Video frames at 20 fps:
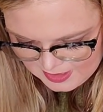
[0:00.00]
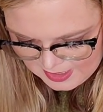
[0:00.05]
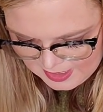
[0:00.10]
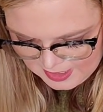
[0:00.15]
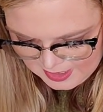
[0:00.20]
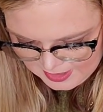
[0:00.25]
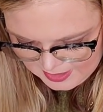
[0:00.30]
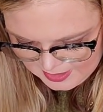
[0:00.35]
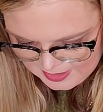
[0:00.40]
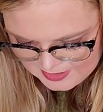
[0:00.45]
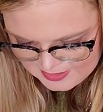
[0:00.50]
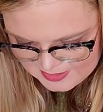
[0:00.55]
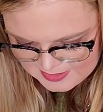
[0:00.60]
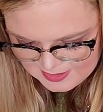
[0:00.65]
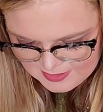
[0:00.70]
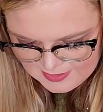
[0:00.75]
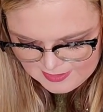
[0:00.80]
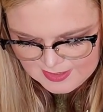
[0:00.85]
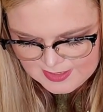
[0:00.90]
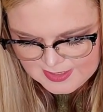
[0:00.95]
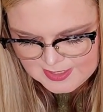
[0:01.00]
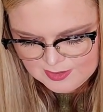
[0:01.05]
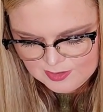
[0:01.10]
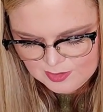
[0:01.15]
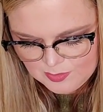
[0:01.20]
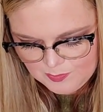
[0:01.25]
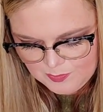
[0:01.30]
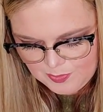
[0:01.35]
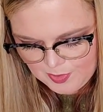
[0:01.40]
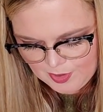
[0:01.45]
And this
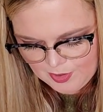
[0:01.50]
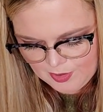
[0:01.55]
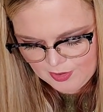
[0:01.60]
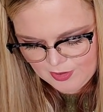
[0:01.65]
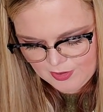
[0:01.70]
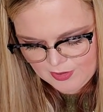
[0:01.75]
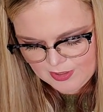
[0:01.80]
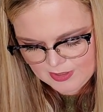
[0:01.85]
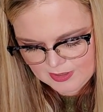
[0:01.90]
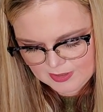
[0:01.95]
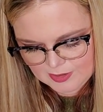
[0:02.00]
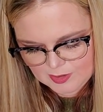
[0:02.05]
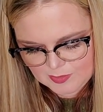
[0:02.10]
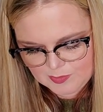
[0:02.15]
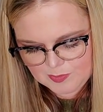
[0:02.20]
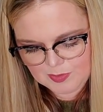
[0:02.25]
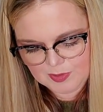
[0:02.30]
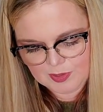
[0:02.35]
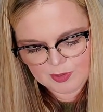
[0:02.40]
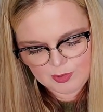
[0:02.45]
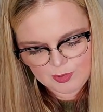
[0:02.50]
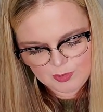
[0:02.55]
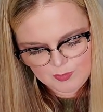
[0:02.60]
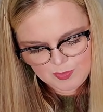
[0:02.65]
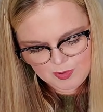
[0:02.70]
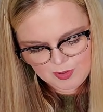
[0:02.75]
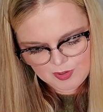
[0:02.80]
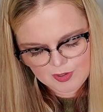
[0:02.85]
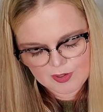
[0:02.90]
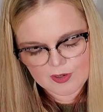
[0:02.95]
little bird, a little blue
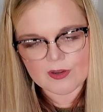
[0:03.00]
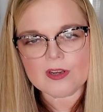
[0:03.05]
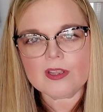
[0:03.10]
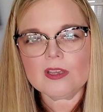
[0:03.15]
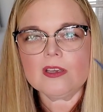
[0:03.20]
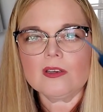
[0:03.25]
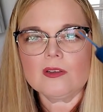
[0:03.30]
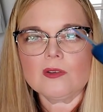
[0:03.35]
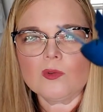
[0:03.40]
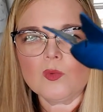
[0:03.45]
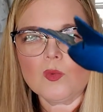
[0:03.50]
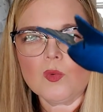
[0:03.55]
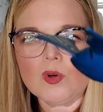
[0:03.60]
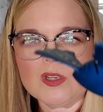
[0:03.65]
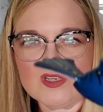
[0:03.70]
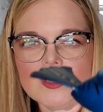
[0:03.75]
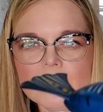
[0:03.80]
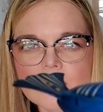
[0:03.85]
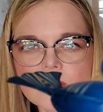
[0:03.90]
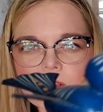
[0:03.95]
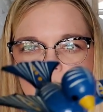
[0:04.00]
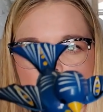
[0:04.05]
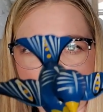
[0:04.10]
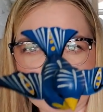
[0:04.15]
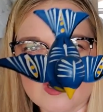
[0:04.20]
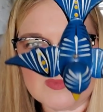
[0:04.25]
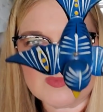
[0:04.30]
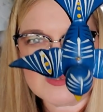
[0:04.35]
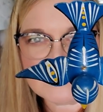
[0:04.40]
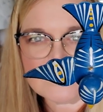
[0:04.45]
bird wooden
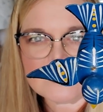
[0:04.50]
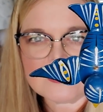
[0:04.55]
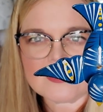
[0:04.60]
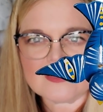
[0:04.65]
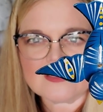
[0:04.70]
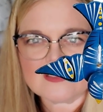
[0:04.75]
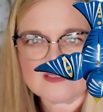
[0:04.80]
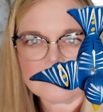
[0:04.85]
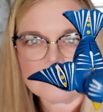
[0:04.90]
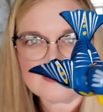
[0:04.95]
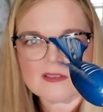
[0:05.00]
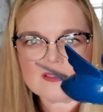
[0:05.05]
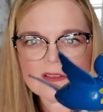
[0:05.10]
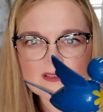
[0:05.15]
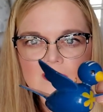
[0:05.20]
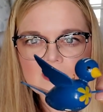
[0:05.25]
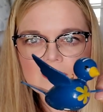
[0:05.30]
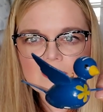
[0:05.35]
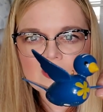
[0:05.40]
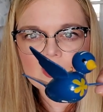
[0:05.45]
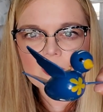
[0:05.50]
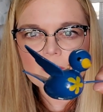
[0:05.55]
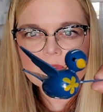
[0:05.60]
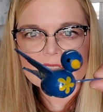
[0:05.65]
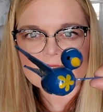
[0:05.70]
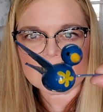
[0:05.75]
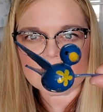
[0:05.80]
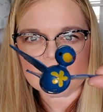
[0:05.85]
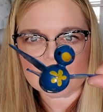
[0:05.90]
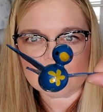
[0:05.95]
ornament, I thought
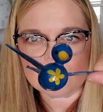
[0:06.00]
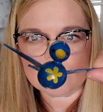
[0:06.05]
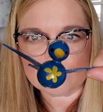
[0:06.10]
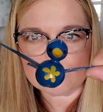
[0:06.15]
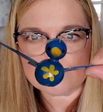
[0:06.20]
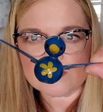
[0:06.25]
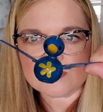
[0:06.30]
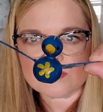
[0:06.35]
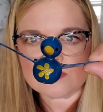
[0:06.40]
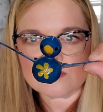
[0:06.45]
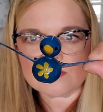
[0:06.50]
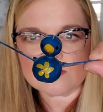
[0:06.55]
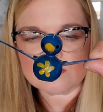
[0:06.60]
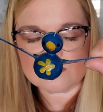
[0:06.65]
was cute.